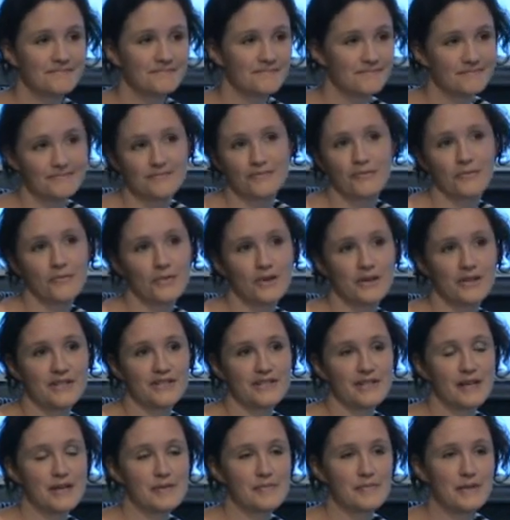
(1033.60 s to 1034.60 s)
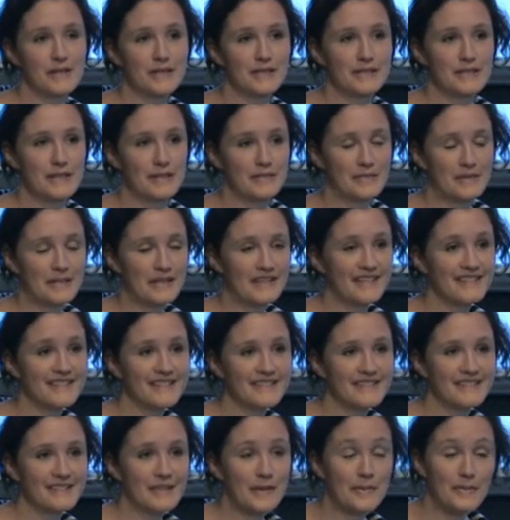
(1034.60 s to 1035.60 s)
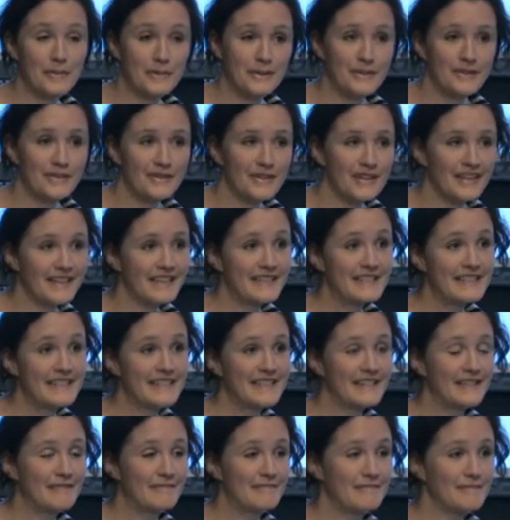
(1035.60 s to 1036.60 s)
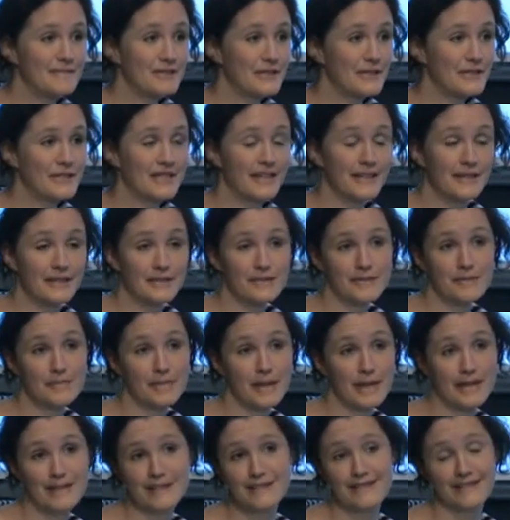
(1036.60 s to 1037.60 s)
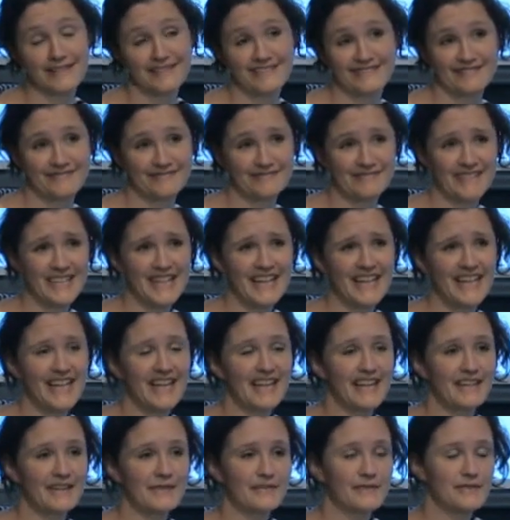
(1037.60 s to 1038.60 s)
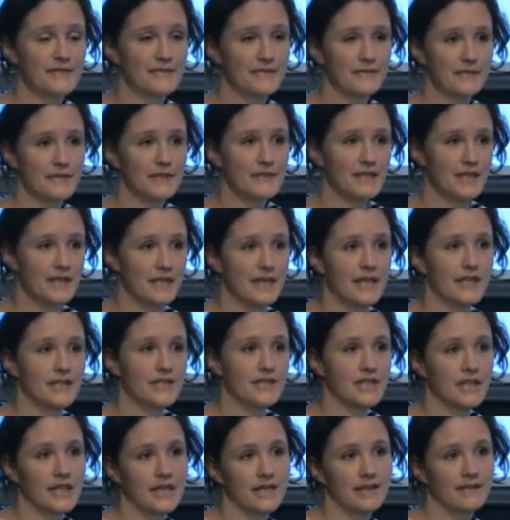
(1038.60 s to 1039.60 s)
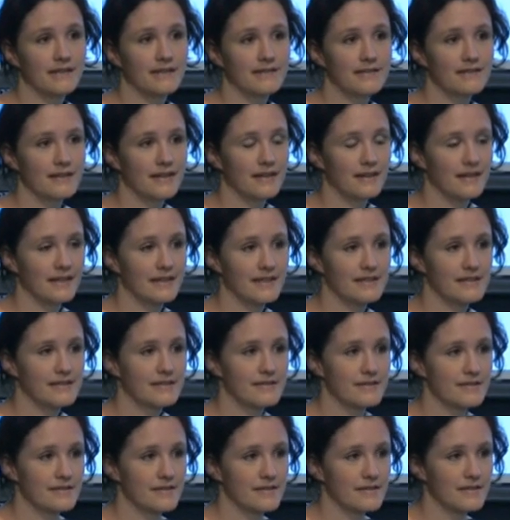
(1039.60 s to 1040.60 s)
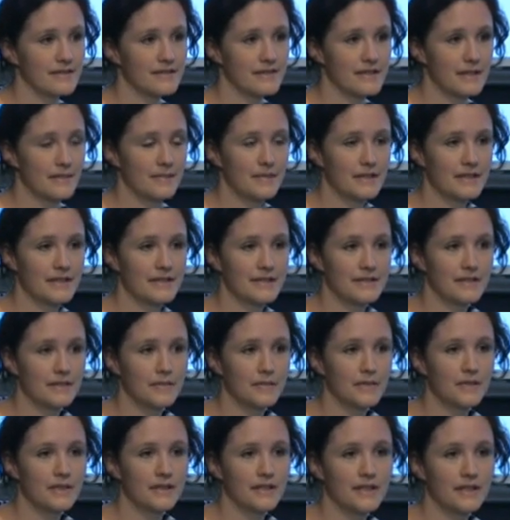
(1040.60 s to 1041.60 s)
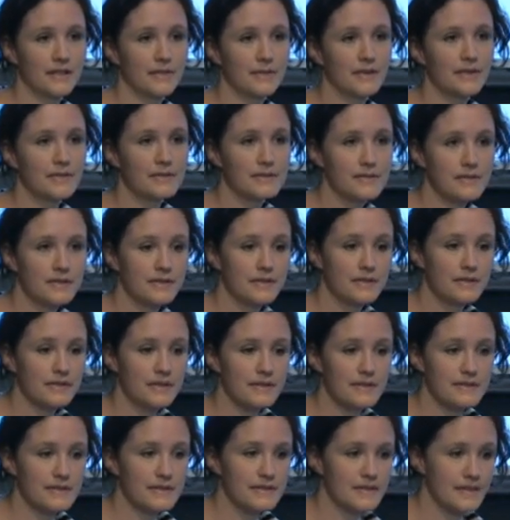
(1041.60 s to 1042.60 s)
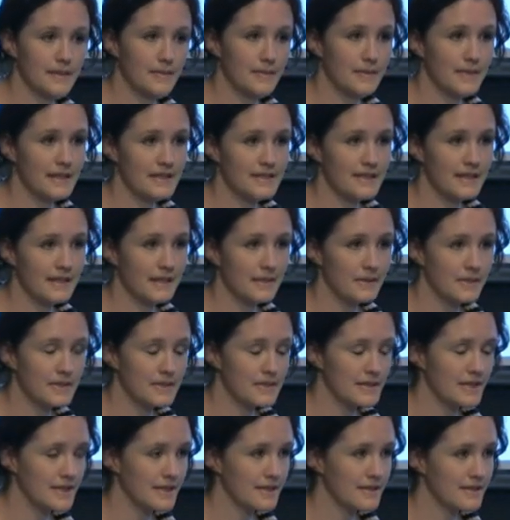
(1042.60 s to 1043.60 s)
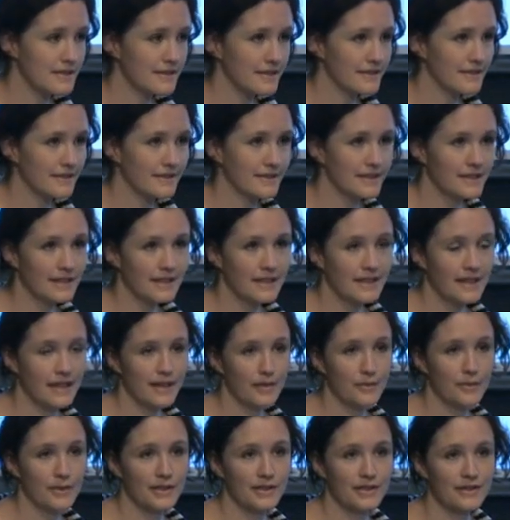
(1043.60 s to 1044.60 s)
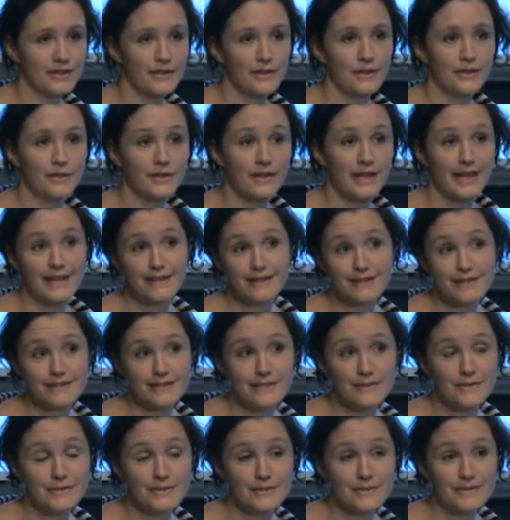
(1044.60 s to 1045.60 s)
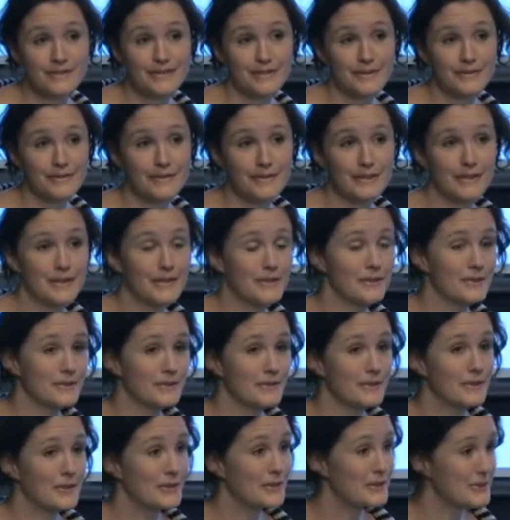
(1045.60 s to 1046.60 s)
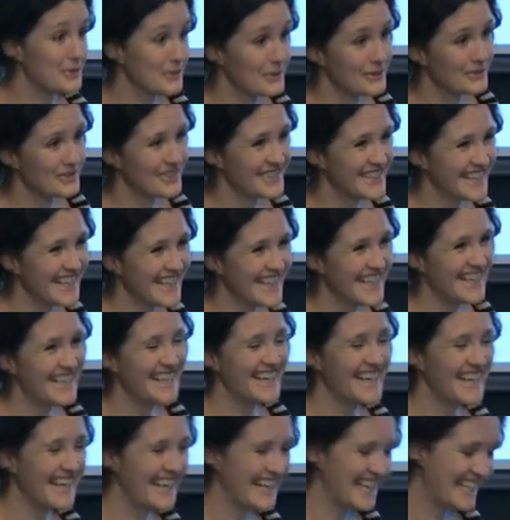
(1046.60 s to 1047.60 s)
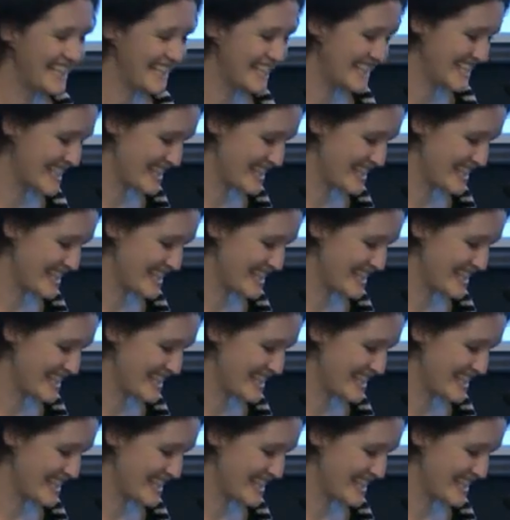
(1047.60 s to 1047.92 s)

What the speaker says: what it's like being Japanese in Shepparton, and turned out he was a painter. And it was the first connection in, I guess, to the Japanese community. We also knew there was a Japanese language teacher at one of the local Catholic schools, so we went and knocked on her door, and